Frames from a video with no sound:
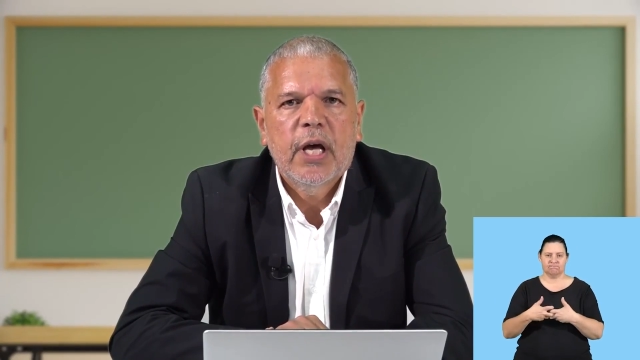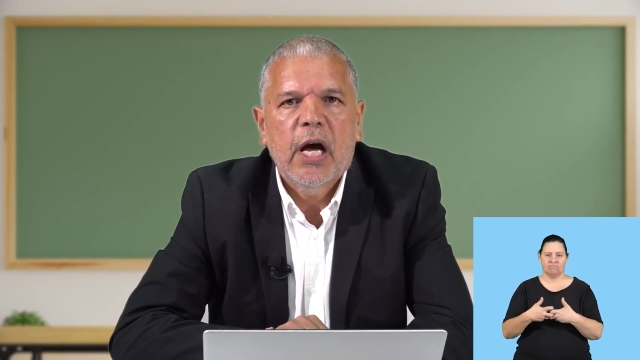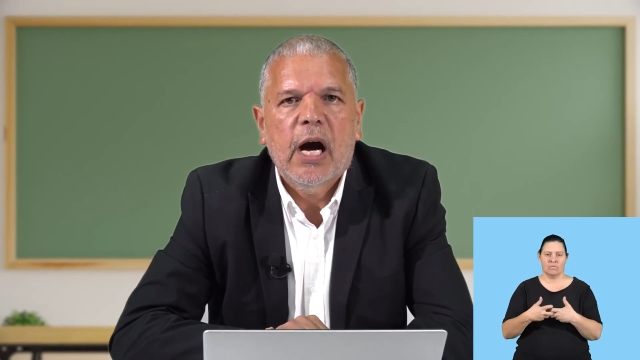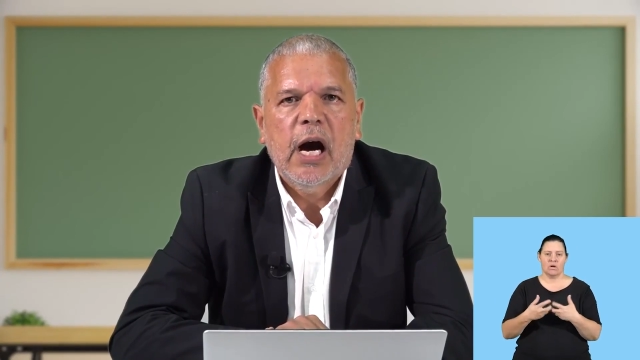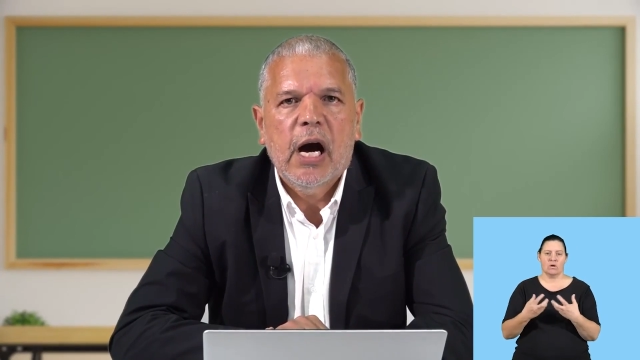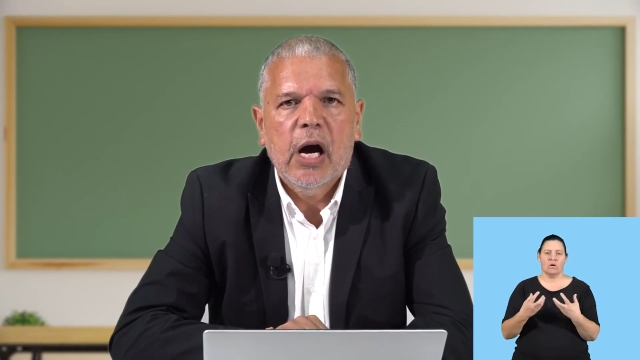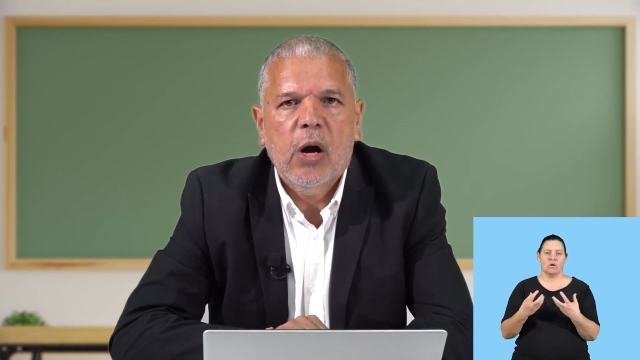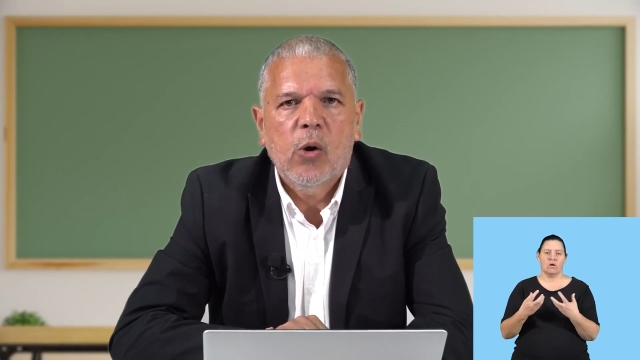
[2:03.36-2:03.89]

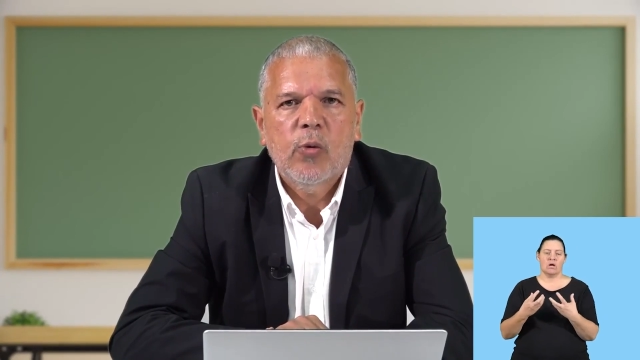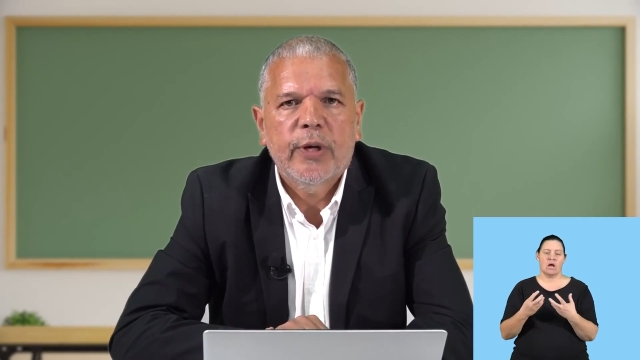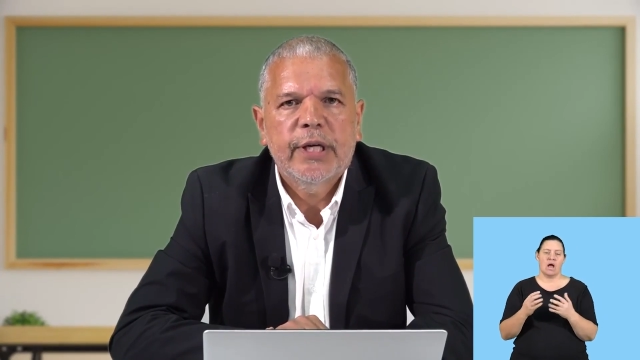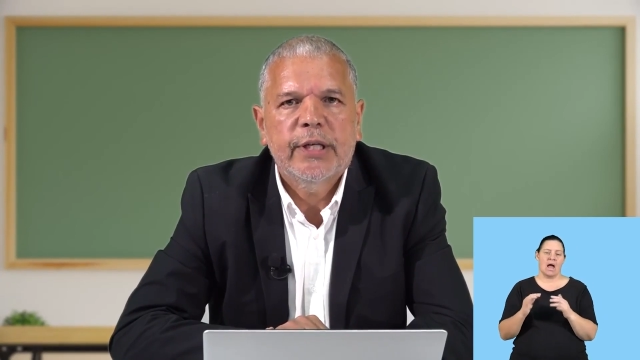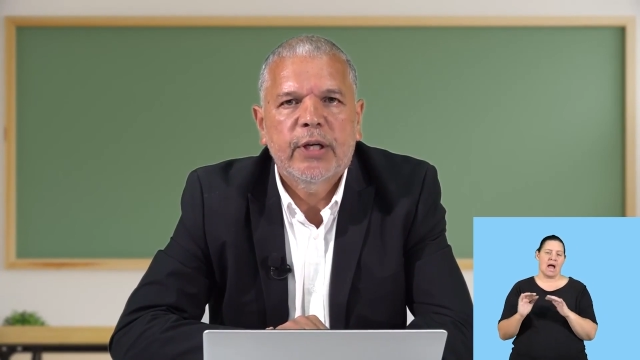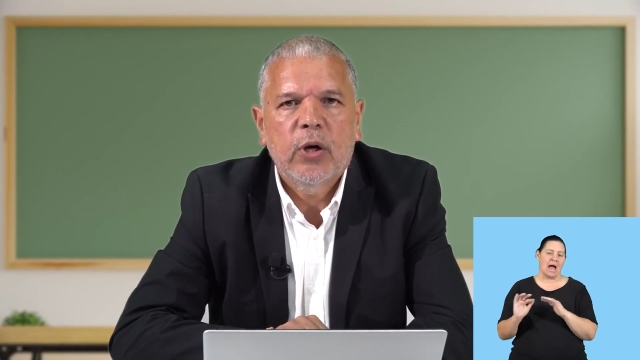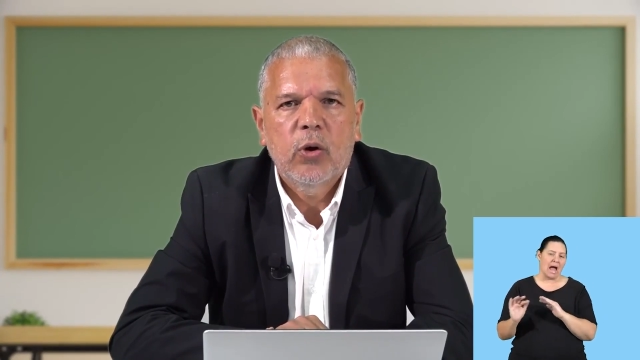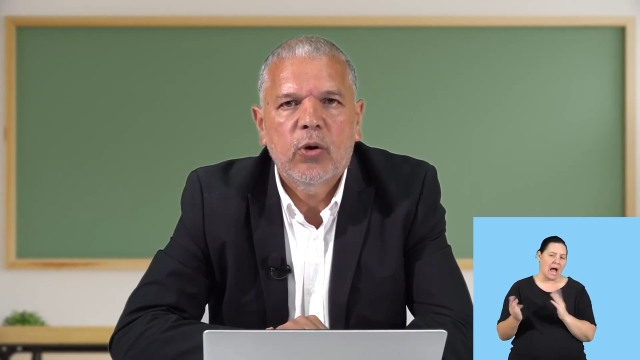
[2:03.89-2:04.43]
how
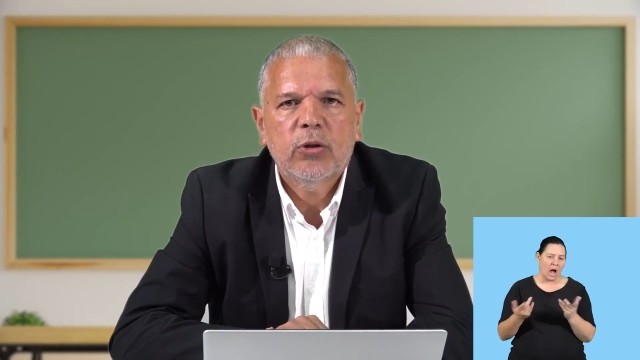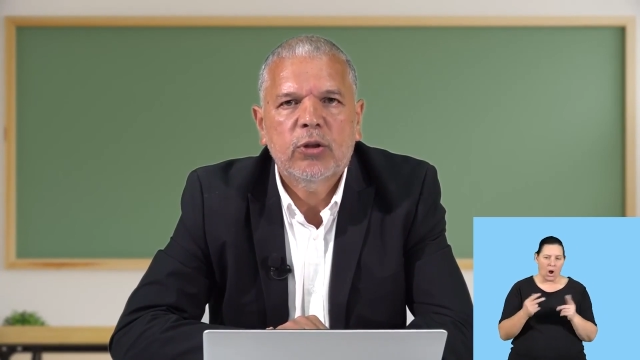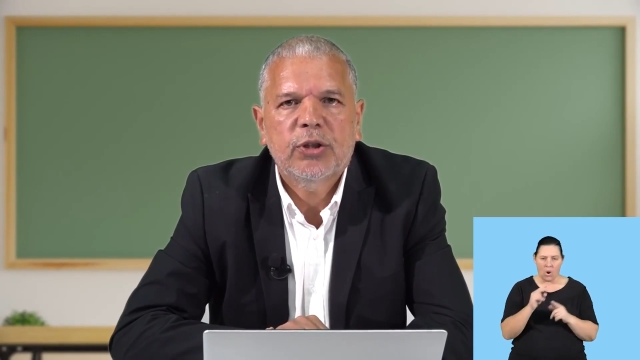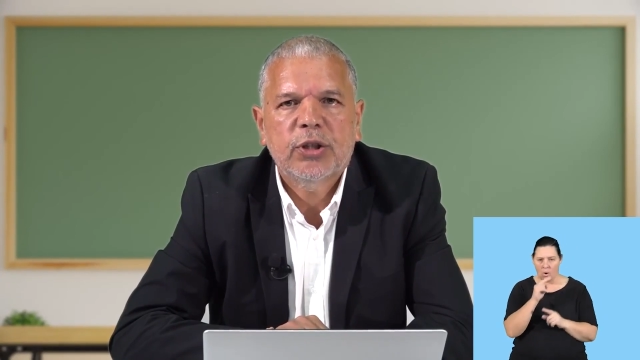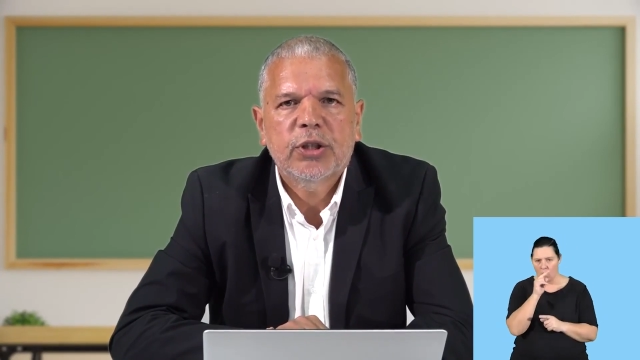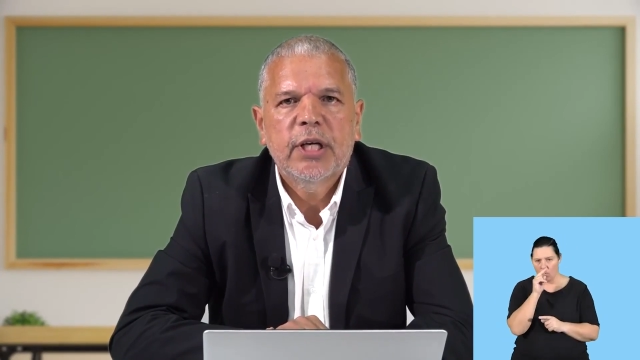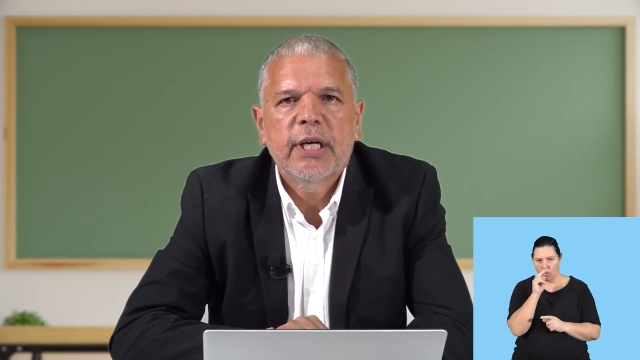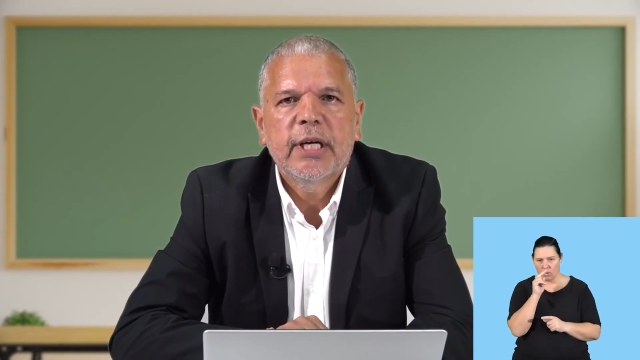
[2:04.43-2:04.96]
it
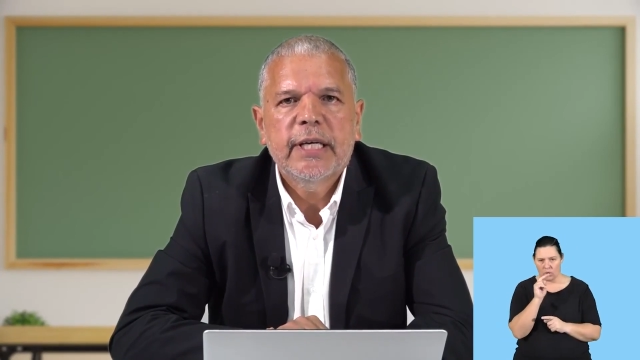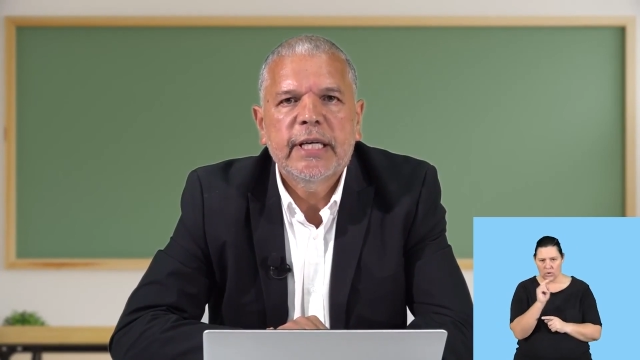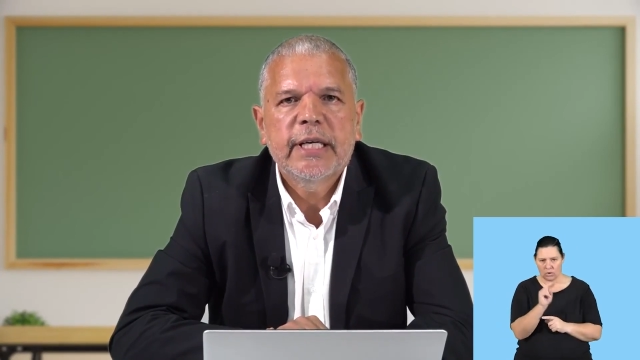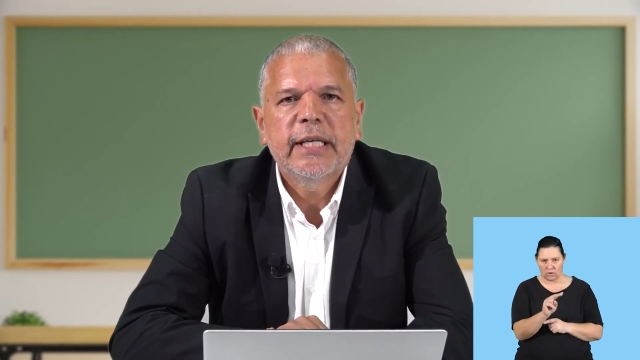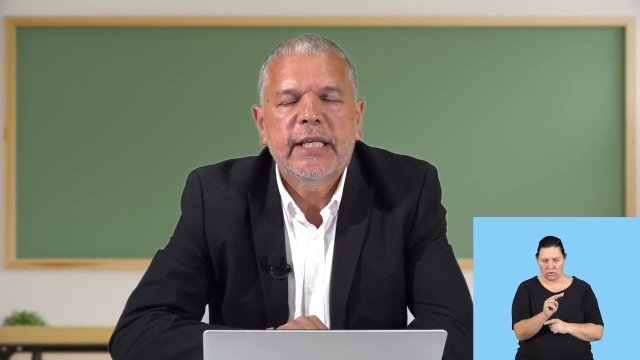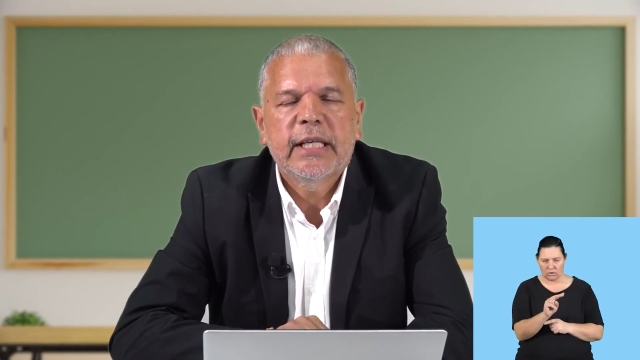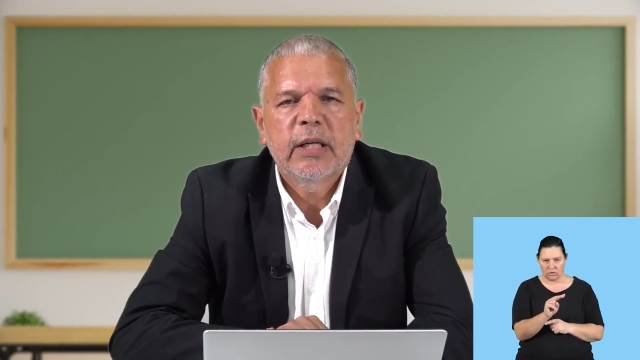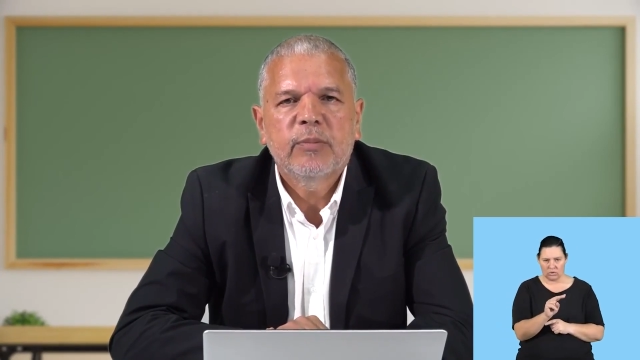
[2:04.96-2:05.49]
looks
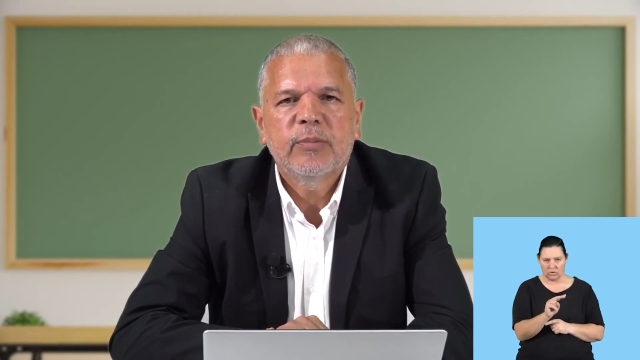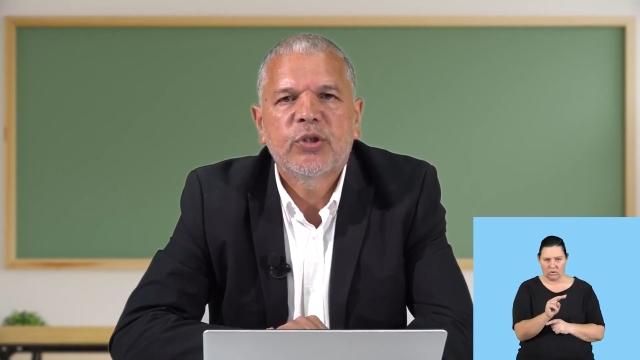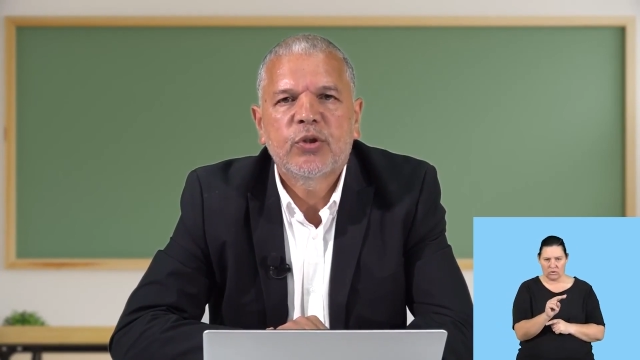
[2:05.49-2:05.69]
in terms